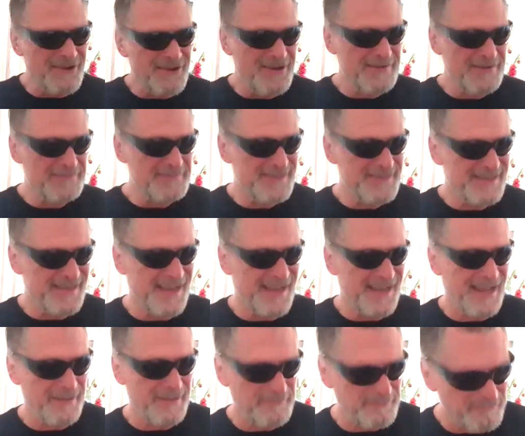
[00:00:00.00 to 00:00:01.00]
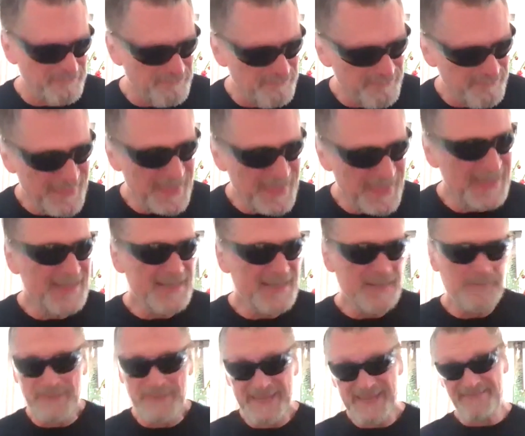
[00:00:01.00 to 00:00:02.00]
times,
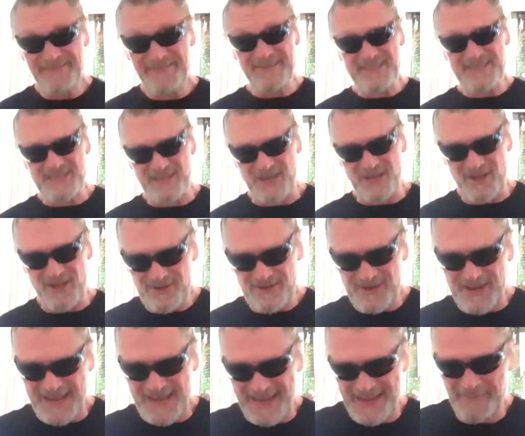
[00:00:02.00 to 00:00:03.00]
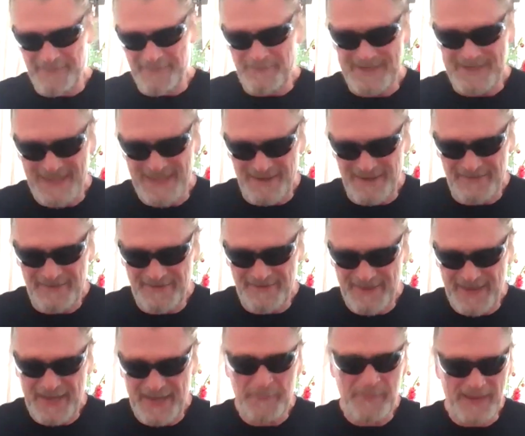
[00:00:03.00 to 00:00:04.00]
B Vitalo and myself
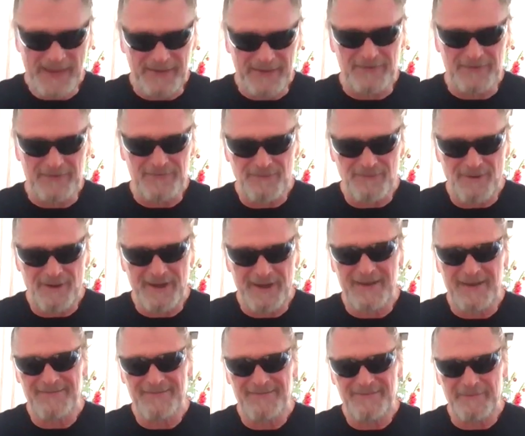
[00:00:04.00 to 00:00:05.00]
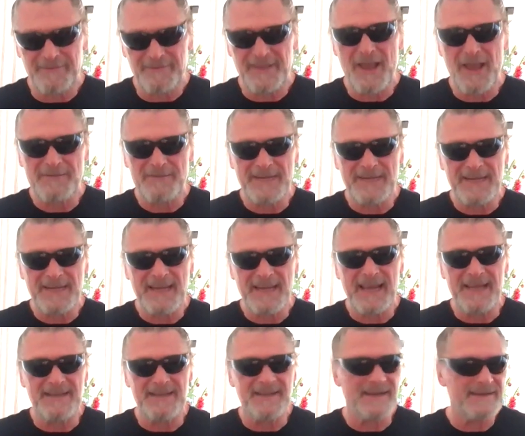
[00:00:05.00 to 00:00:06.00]
have had a battle right from the opening
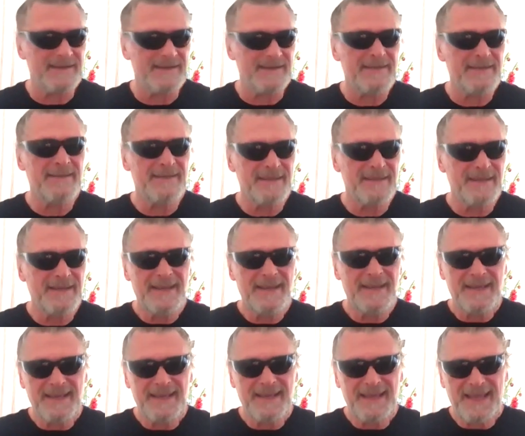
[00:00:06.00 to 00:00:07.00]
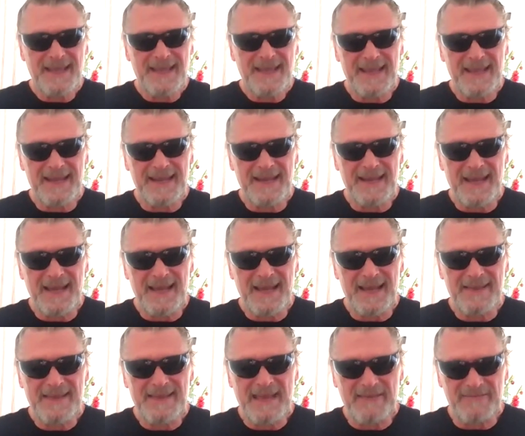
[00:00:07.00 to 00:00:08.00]
gate, And
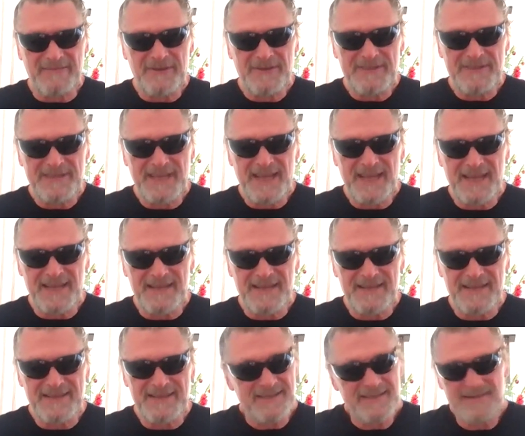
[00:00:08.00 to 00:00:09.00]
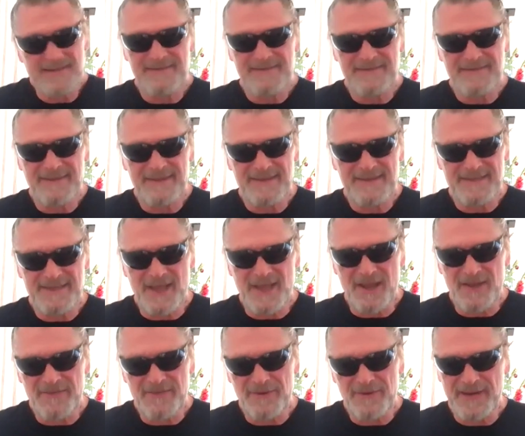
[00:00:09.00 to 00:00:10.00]
that first day, you just
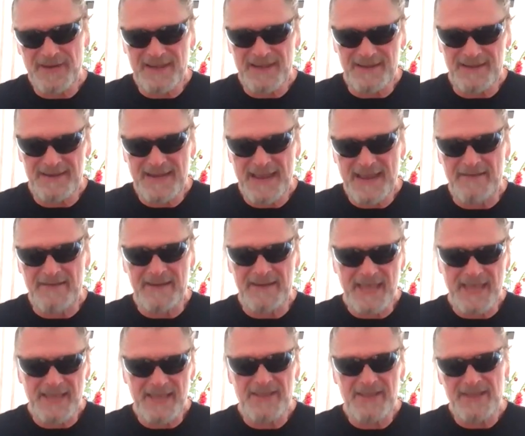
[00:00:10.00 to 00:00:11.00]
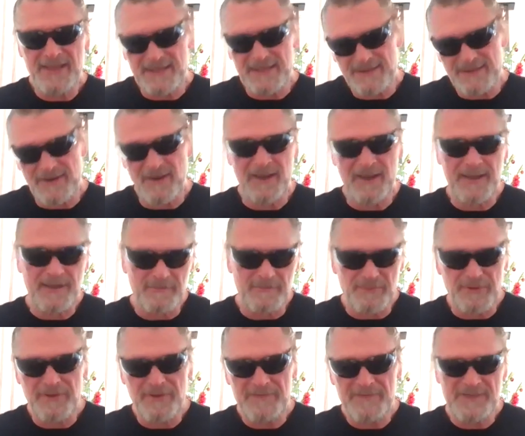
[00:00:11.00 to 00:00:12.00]
go for it. Now and again, you can like
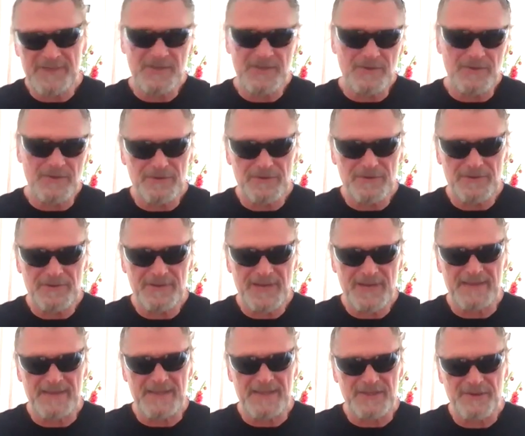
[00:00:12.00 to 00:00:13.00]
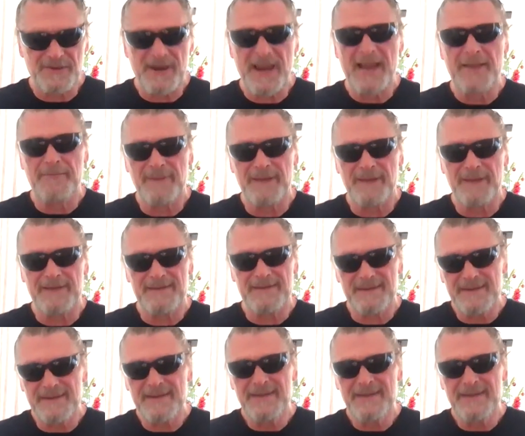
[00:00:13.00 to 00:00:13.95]
improve your score down the track, but